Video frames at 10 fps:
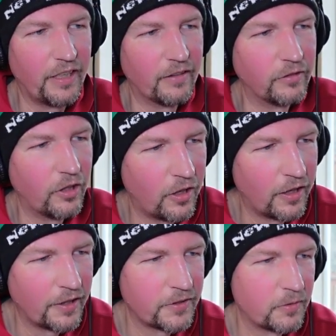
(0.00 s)

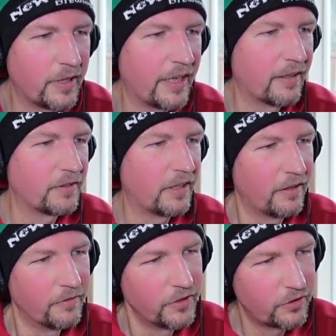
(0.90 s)
laws, we have to
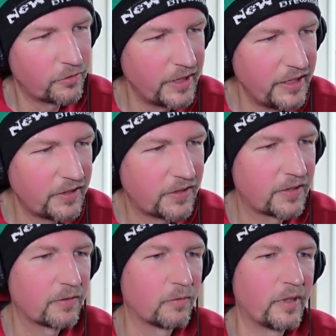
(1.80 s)
have
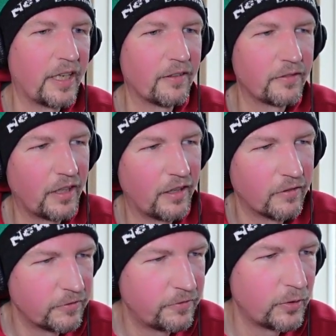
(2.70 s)
streets, we have to
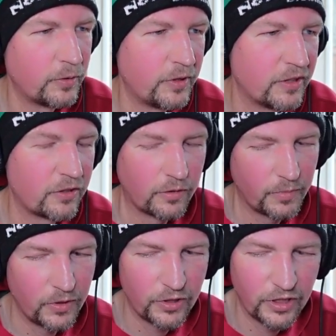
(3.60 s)
have food
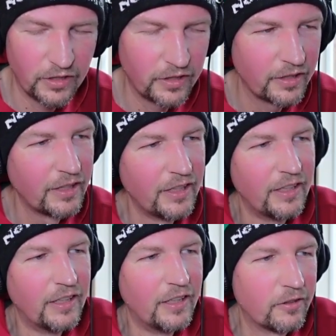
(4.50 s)
distribution
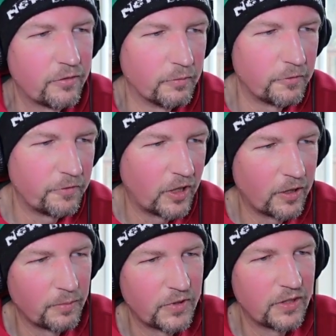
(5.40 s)
from
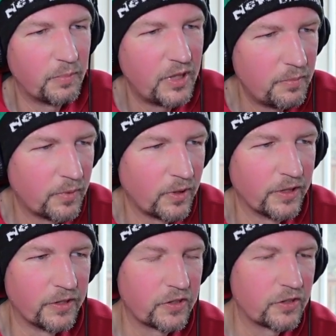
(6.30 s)
farms to people
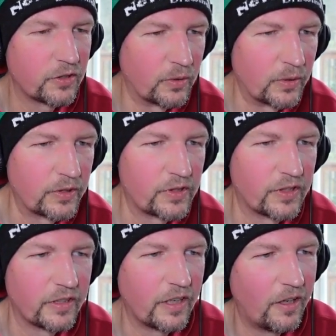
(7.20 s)
and stores
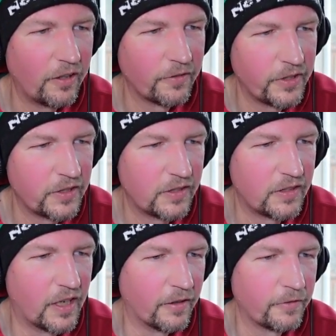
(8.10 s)
and all of this
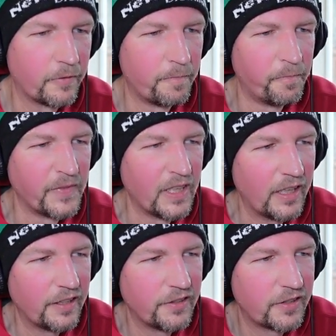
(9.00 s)
stuff.
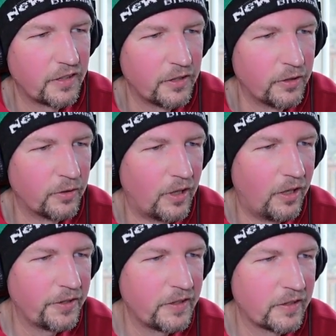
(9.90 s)
And so
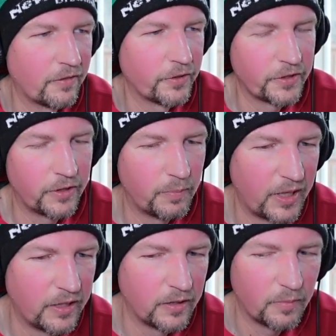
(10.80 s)
all these levels are
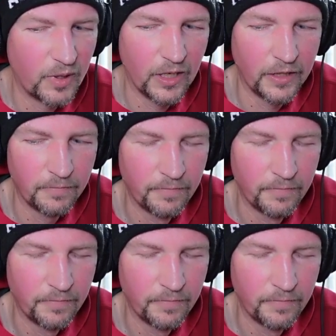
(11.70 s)
dependent upon